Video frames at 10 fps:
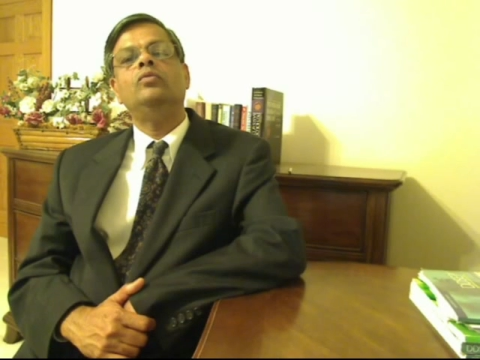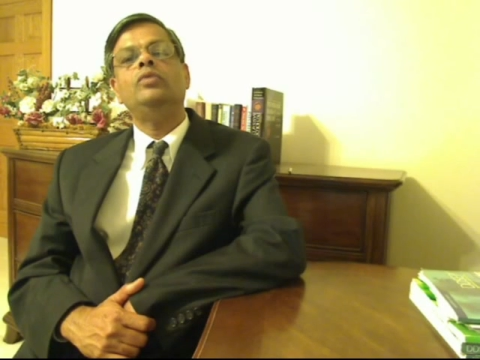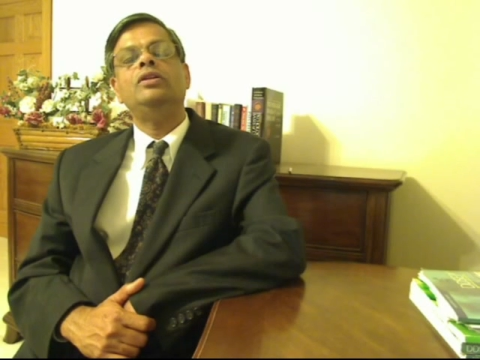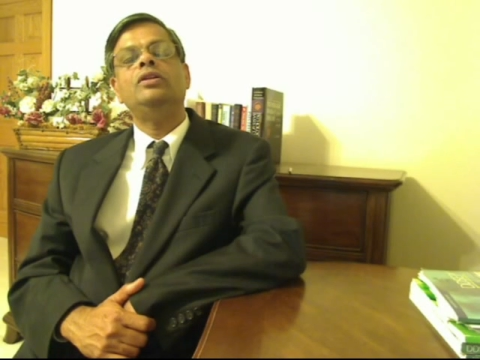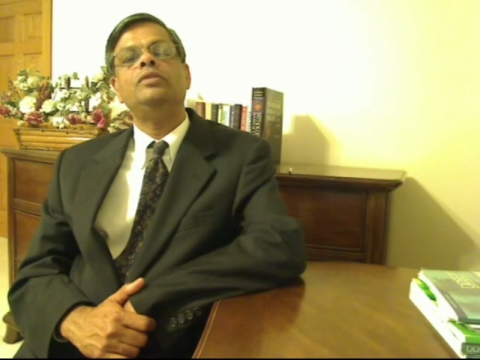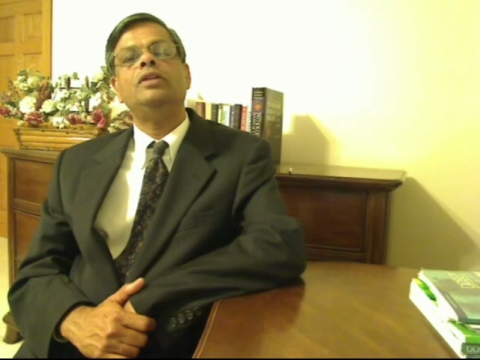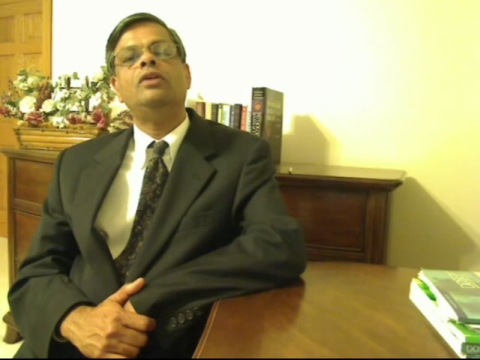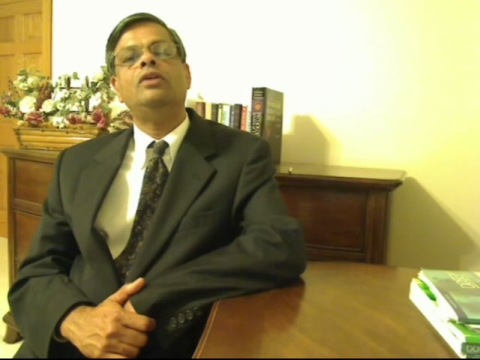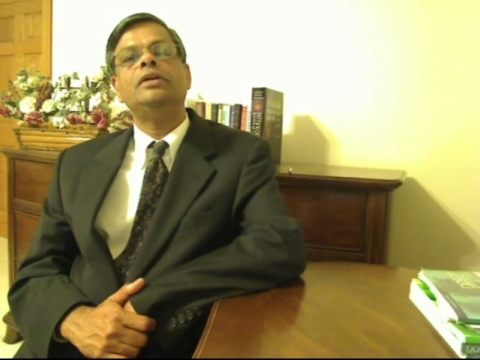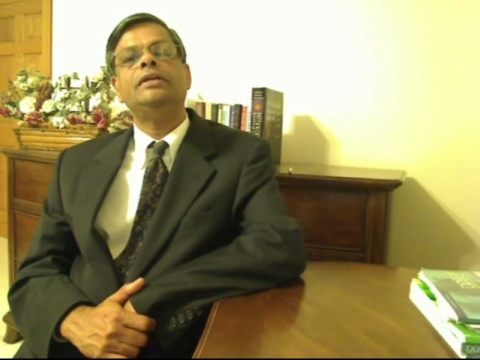with a
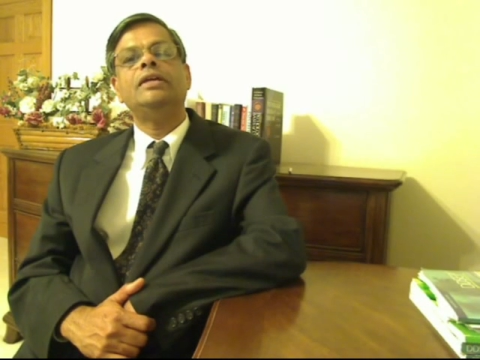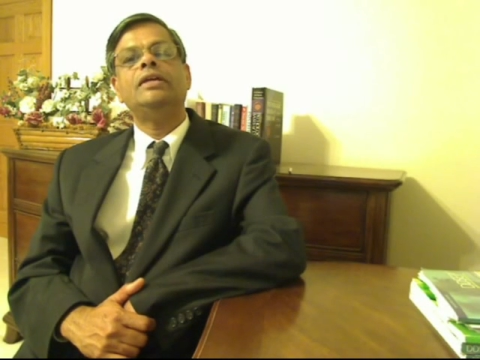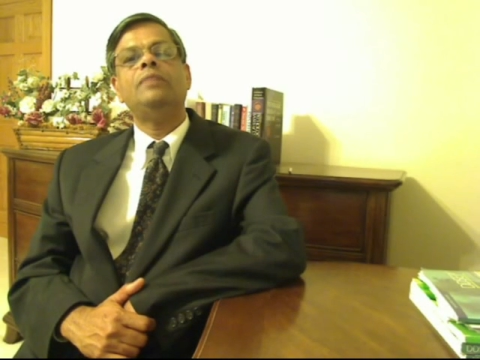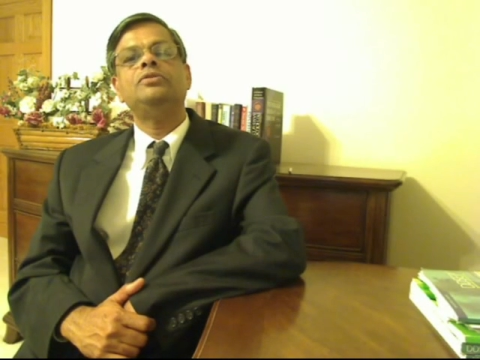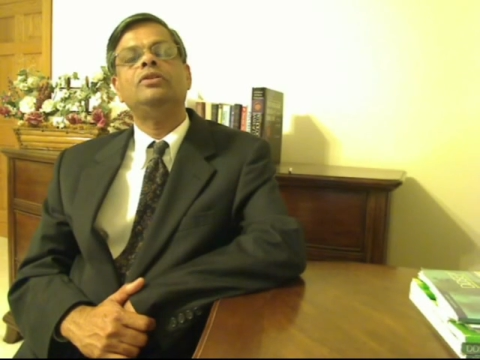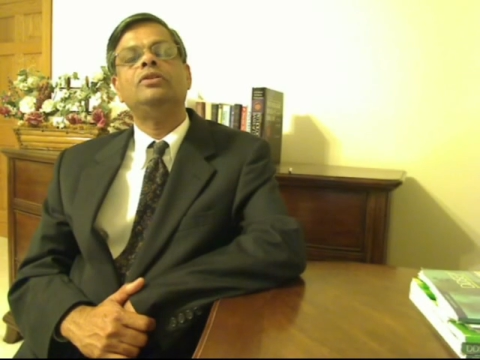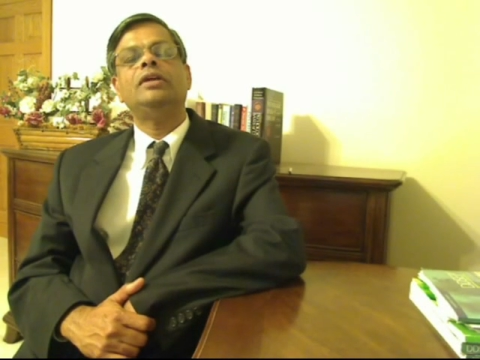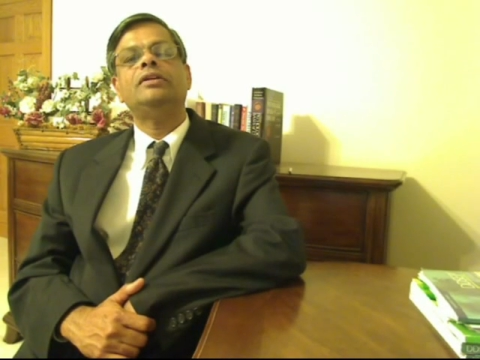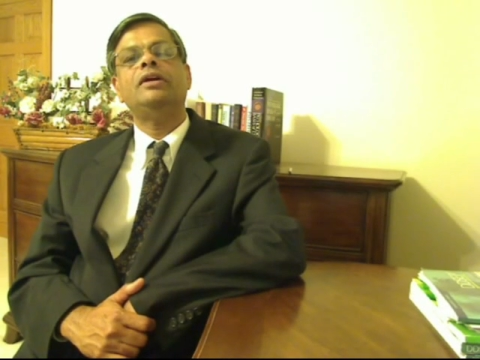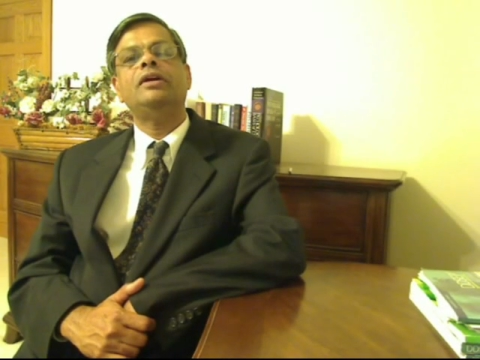loud a
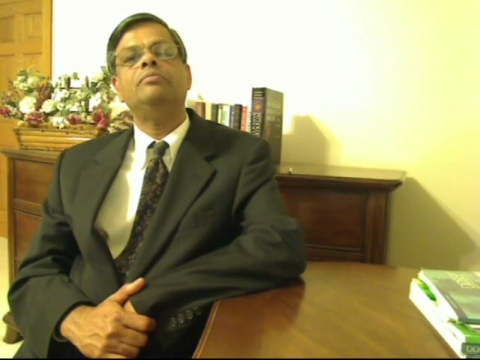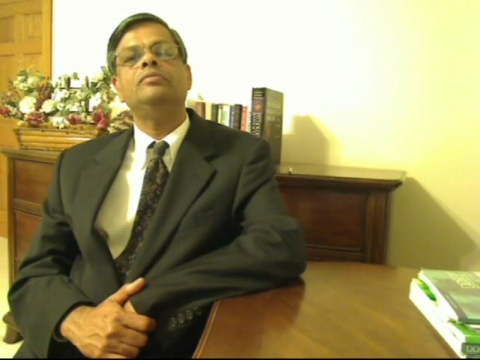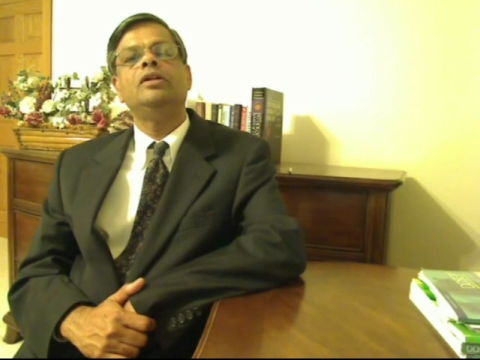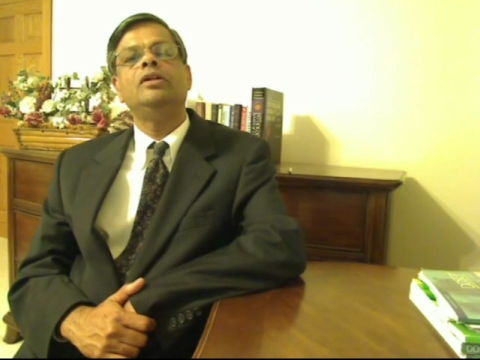capsule-like rim,